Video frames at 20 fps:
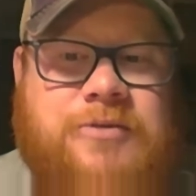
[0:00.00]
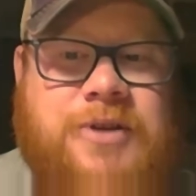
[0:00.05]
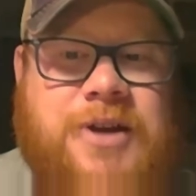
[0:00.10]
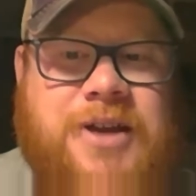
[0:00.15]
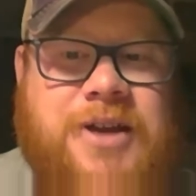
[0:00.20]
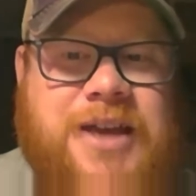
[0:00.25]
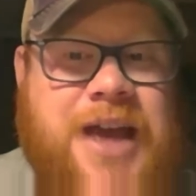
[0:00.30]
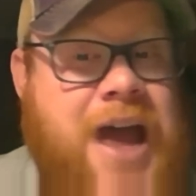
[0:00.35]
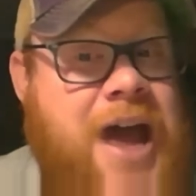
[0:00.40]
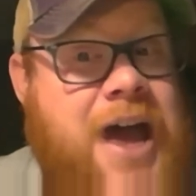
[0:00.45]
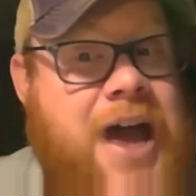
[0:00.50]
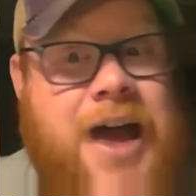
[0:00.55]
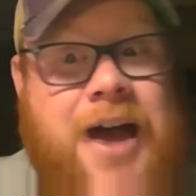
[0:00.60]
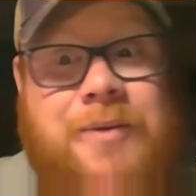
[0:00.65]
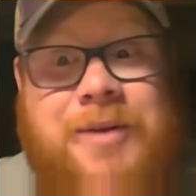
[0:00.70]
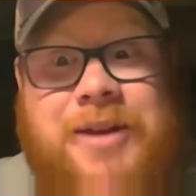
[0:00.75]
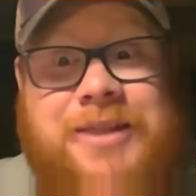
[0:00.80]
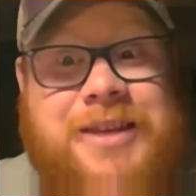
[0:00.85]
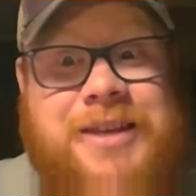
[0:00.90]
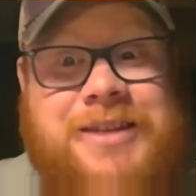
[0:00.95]
Yeah, I
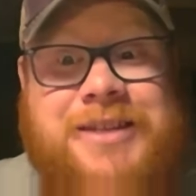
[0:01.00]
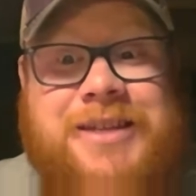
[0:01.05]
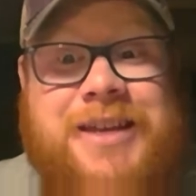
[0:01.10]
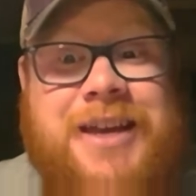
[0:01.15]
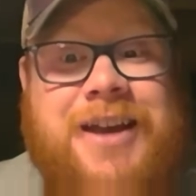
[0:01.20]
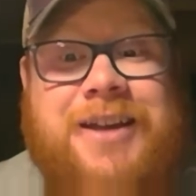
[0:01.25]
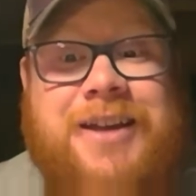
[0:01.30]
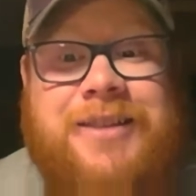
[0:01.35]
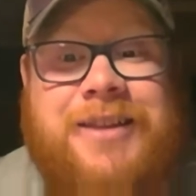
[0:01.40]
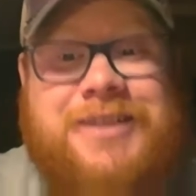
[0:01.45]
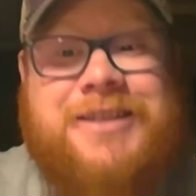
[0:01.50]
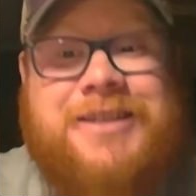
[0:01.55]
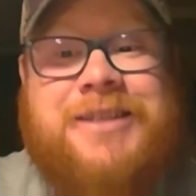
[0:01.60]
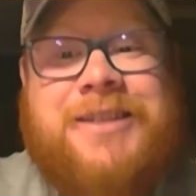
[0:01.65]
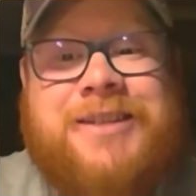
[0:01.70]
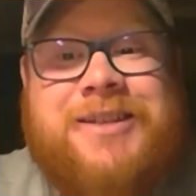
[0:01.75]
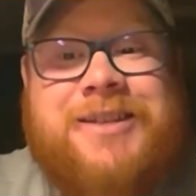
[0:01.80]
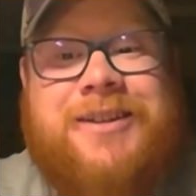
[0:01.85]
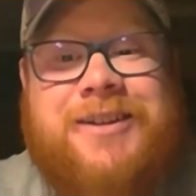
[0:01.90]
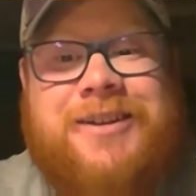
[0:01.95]
mean, this is
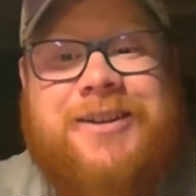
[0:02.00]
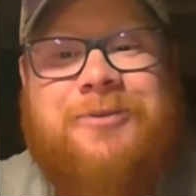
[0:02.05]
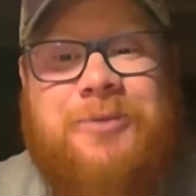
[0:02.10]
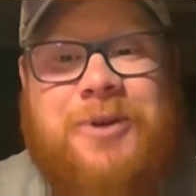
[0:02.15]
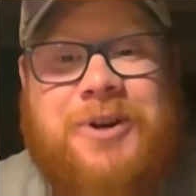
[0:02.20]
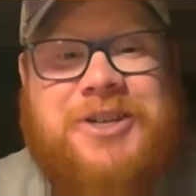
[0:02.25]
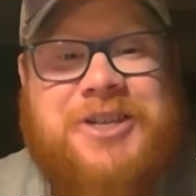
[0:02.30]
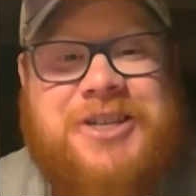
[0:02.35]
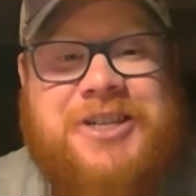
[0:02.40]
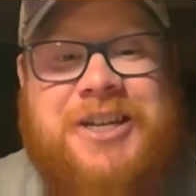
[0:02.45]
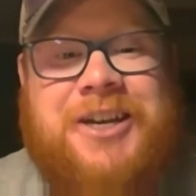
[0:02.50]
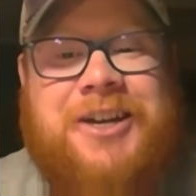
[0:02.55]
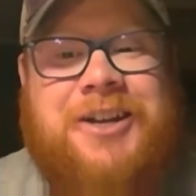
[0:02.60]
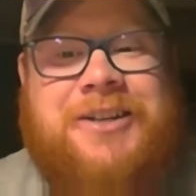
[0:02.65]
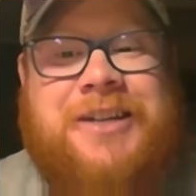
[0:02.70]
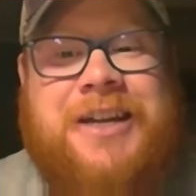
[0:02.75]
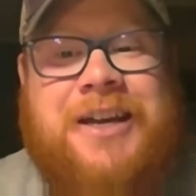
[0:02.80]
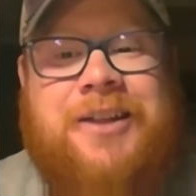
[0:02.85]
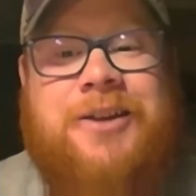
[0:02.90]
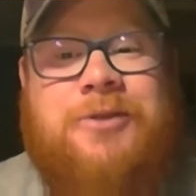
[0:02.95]
we're still
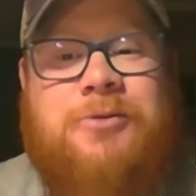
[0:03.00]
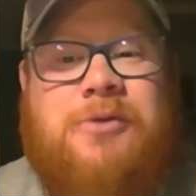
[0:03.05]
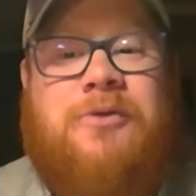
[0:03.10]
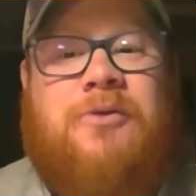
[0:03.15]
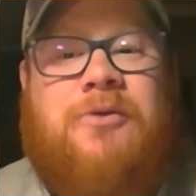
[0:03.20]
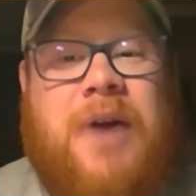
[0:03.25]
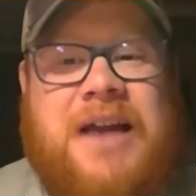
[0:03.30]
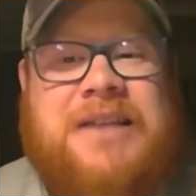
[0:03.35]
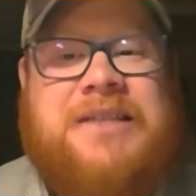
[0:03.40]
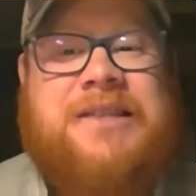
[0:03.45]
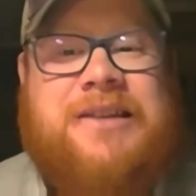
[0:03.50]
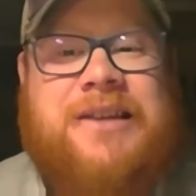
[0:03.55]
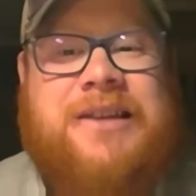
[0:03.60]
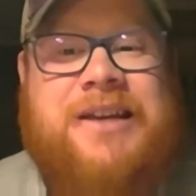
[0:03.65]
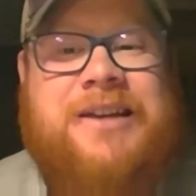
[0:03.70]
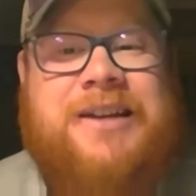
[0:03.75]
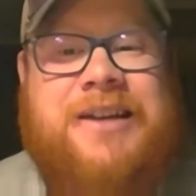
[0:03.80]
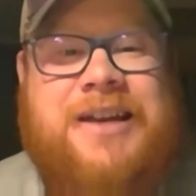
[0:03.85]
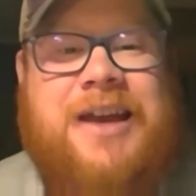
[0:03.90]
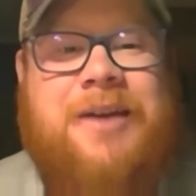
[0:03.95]
dealing with
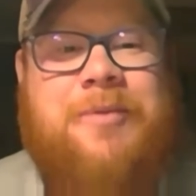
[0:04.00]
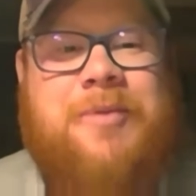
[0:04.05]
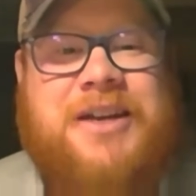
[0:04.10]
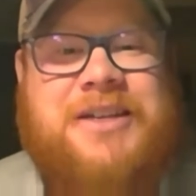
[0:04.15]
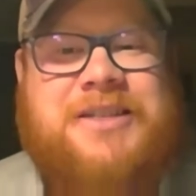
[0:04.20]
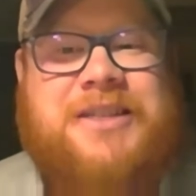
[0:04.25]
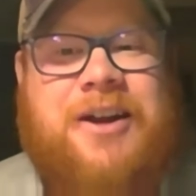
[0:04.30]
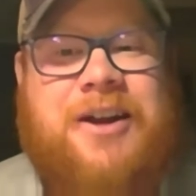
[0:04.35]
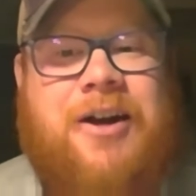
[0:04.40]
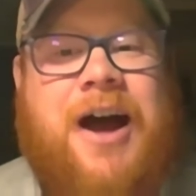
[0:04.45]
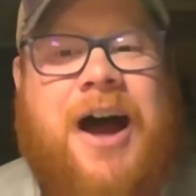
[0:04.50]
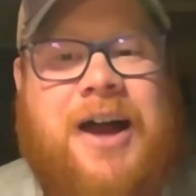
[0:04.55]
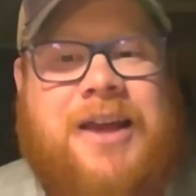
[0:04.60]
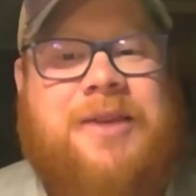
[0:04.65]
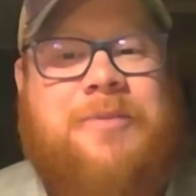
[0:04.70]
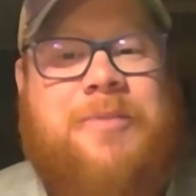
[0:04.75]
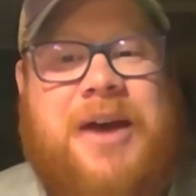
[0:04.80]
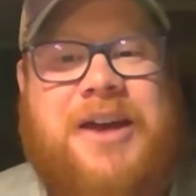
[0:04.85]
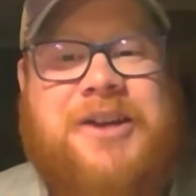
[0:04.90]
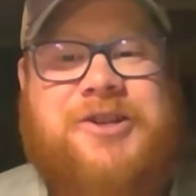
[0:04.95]
wrestling gimmicks that are
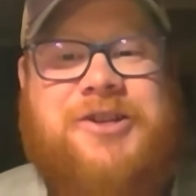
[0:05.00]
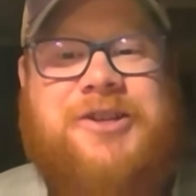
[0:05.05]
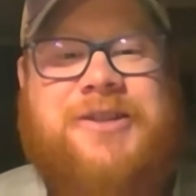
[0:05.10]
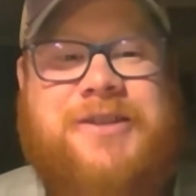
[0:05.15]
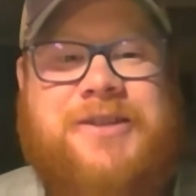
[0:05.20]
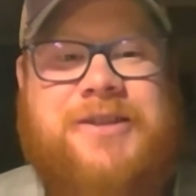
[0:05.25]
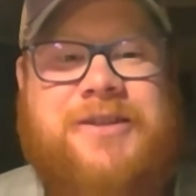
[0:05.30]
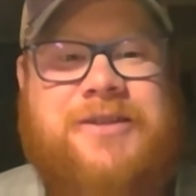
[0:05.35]
occupations.